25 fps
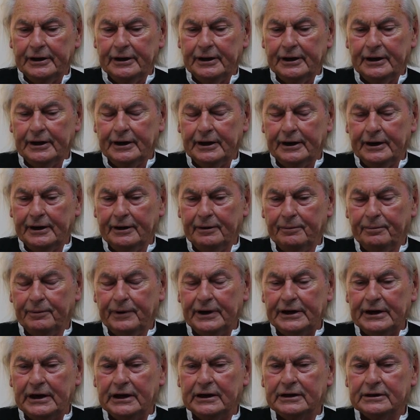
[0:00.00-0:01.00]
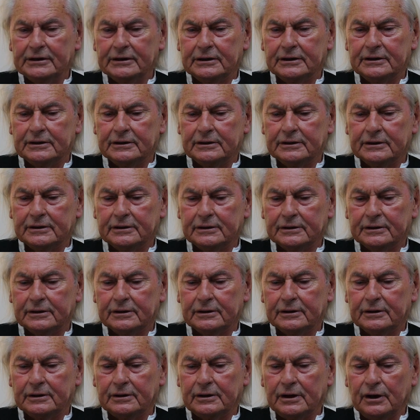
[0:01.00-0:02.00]
When it
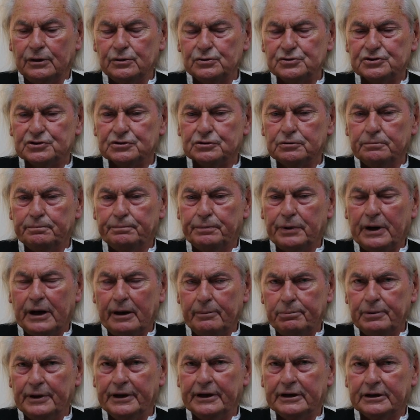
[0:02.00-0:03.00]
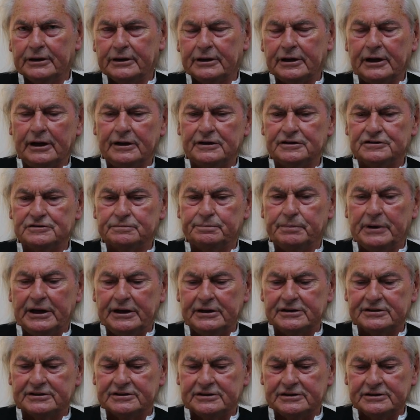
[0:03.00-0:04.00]
goes to public
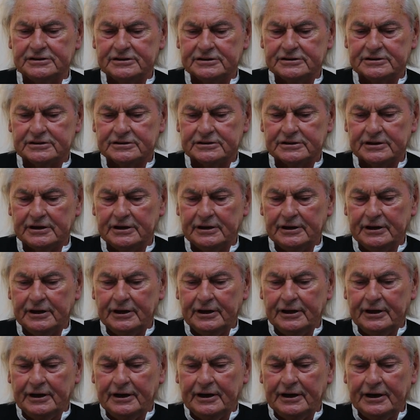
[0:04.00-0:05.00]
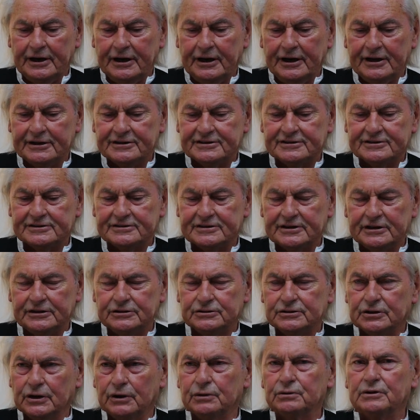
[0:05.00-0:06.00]
spaces, it's a
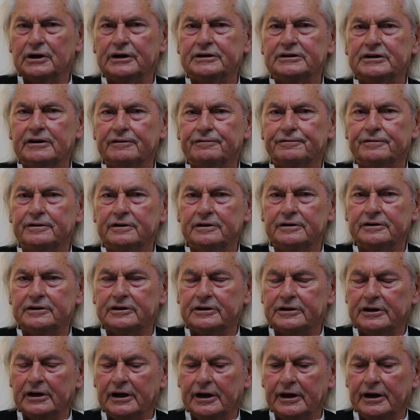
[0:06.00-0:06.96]
totally different